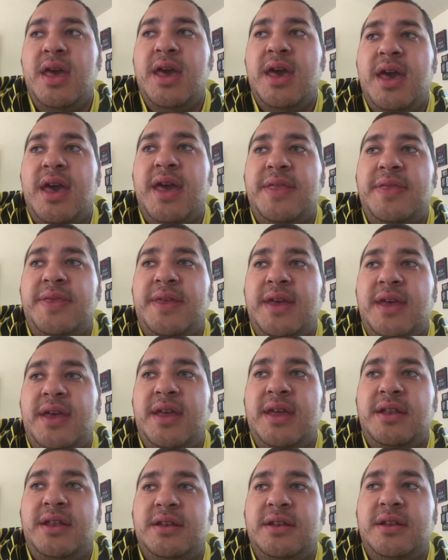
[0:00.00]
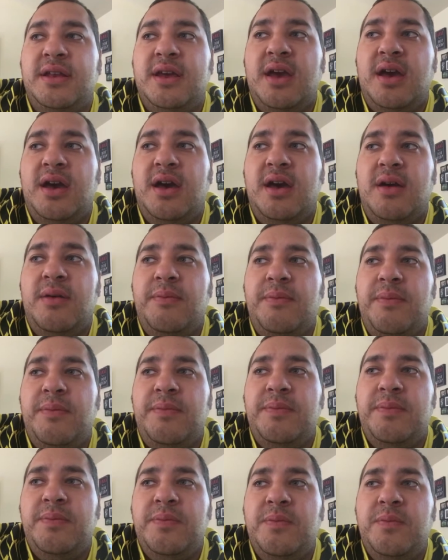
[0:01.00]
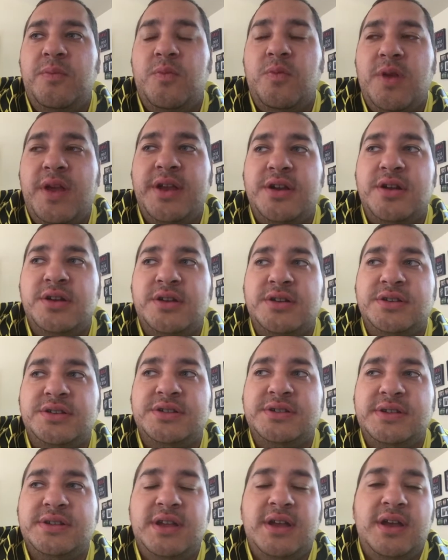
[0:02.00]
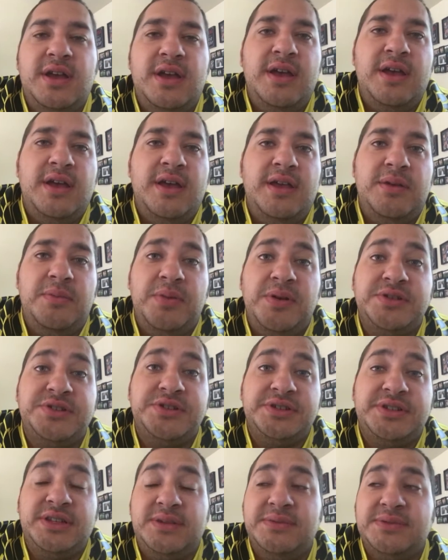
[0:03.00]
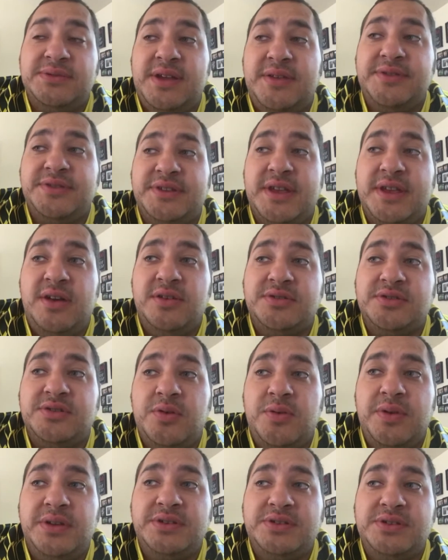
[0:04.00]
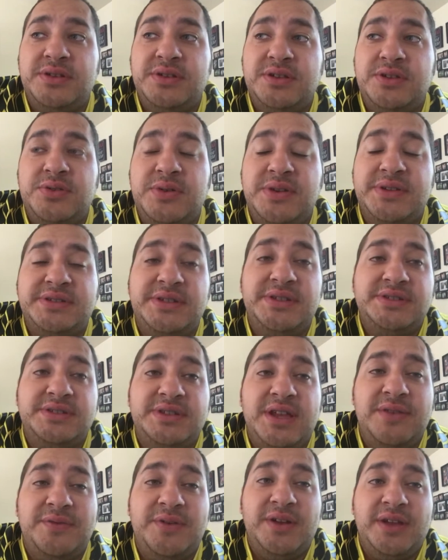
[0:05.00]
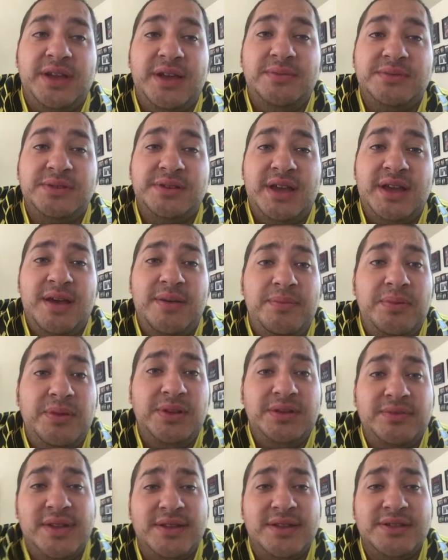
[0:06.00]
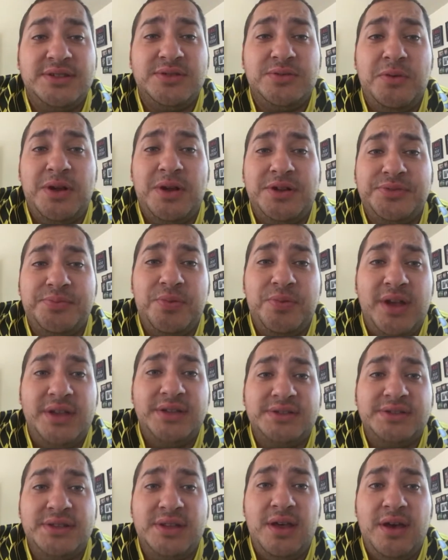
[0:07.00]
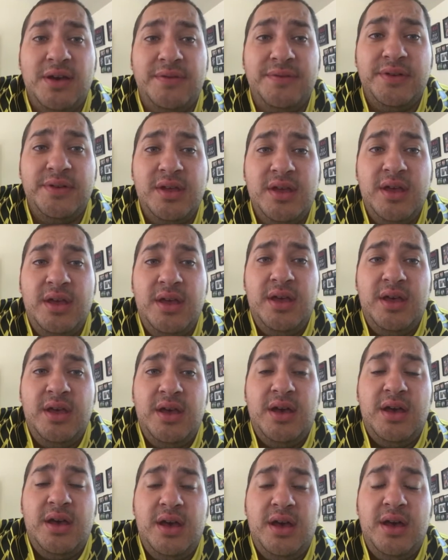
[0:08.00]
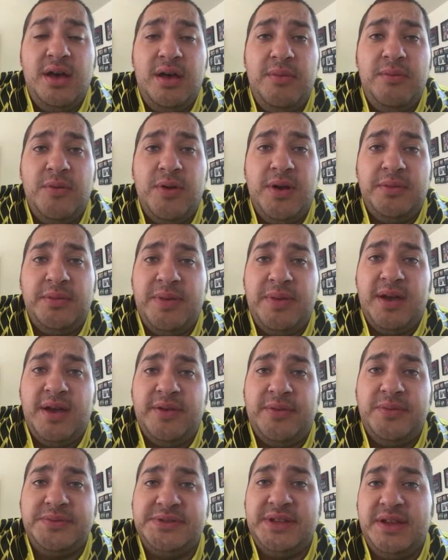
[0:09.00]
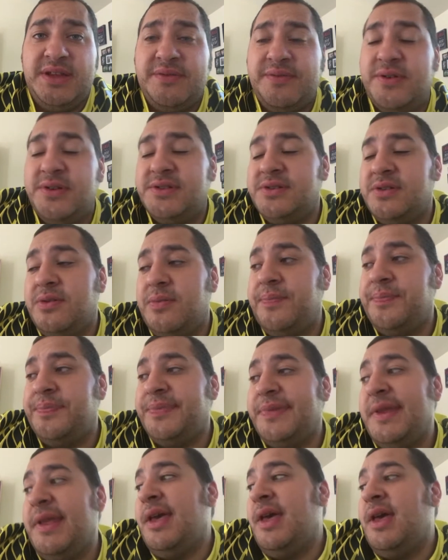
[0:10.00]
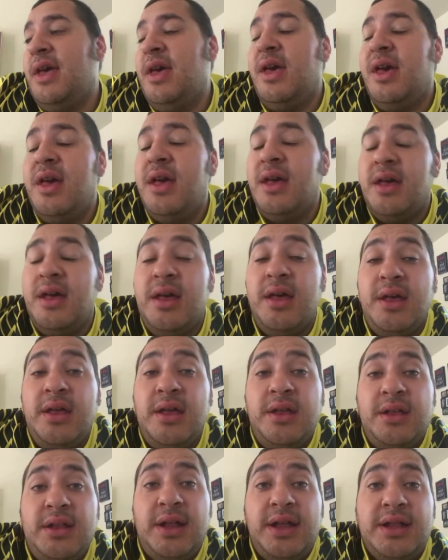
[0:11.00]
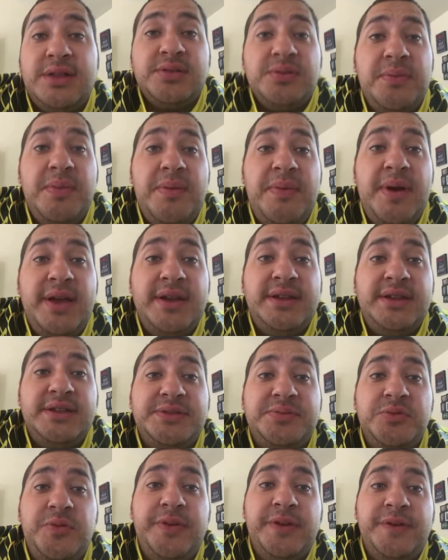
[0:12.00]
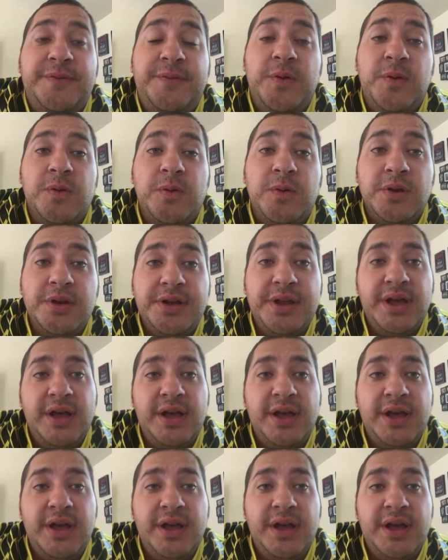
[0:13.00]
And then Raiders and a bunch of teams have scouts going to the USC Stanford game today. I believe that's to watch Bryce Love, running back from Stanford. So that's where my mind is moving forward.